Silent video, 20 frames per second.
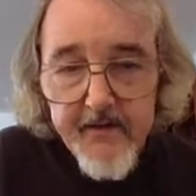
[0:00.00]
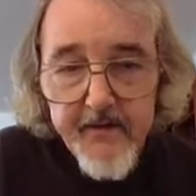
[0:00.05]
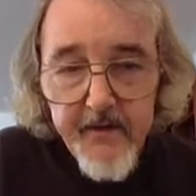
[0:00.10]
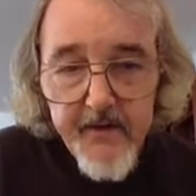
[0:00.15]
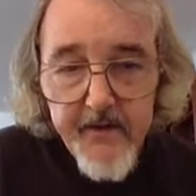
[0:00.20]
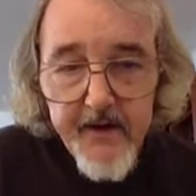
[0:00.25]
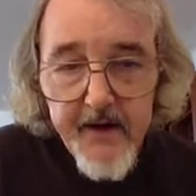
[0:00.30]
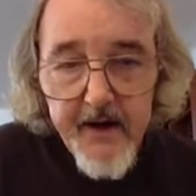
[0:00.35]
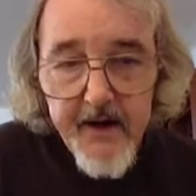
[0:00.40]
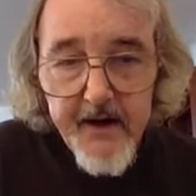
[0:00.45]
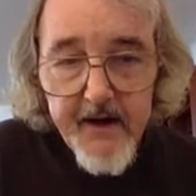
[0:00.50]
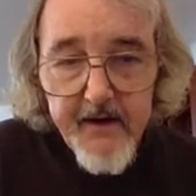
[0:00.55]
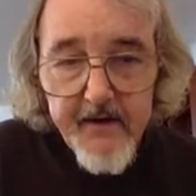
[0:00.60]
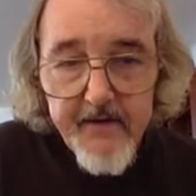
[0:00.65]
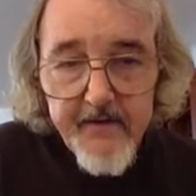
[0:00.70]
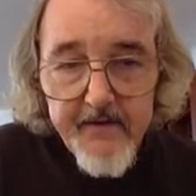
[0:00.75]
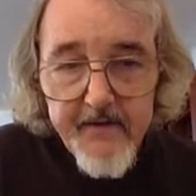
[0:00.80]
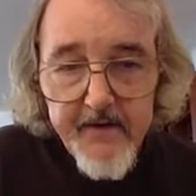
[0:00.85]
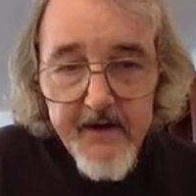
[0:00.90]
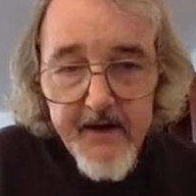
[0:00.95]
so that I
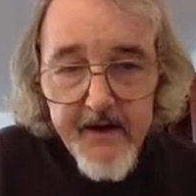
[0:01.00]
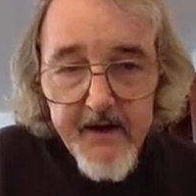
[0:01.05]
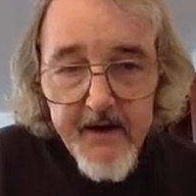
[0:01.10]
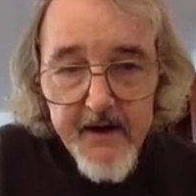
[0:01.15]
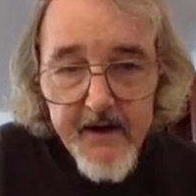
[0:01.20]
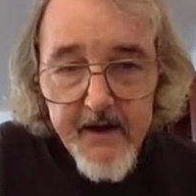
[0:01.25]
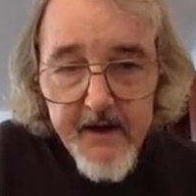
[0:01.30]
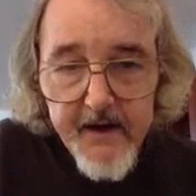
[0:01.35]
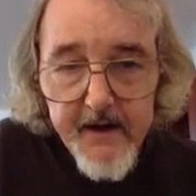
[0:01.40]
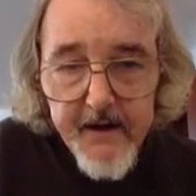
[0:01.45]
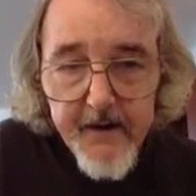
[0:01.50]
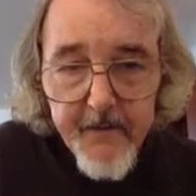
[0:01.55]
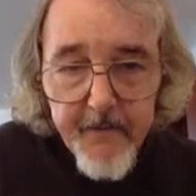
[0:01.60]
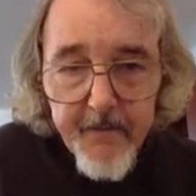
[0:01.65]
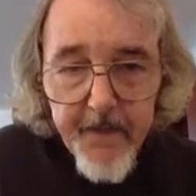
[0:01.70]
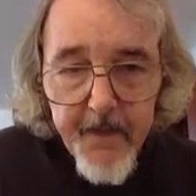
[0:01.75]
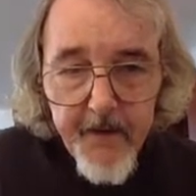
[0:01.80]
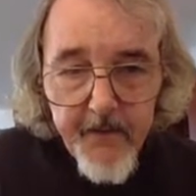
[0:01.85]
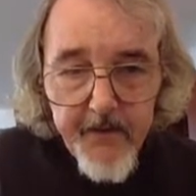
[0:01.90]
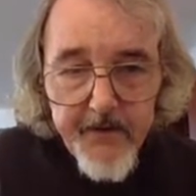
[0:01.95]
can see
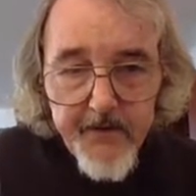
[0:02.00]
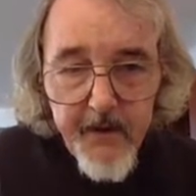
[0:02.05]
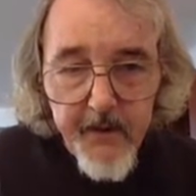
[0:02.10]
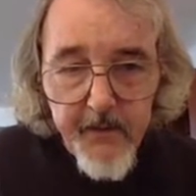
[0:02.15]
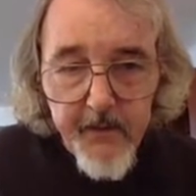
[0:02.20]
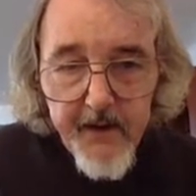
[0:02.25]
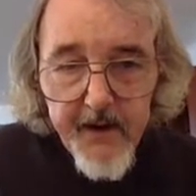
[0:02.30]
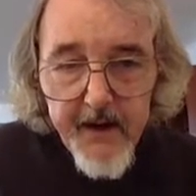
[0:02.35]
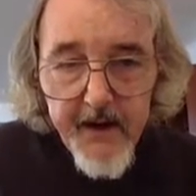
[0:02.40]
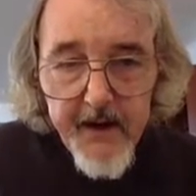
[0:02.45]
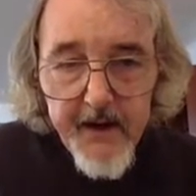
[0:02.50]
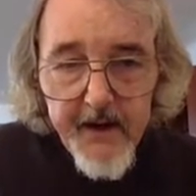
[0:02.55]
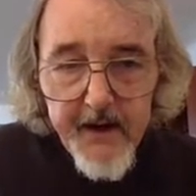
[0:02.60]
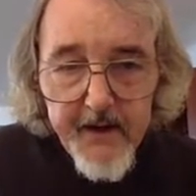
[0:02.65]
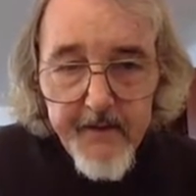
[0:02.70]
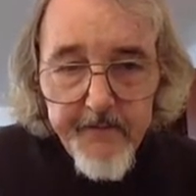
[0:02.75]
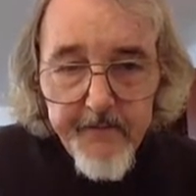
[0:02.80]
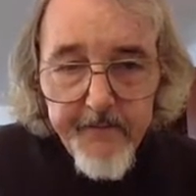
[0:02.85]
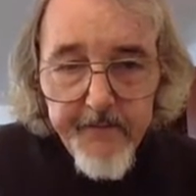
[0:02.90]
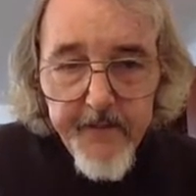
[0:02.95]
uh, which way we're
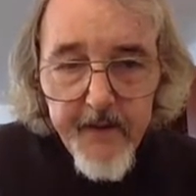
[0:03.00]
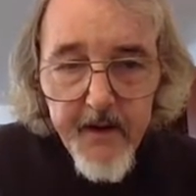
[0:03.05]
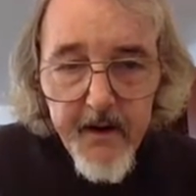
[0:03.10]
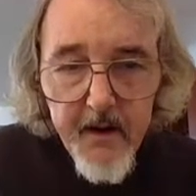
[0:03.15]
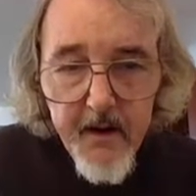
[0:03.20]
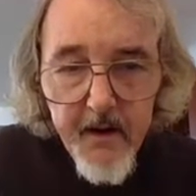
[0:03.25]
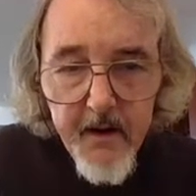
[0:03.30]
heading.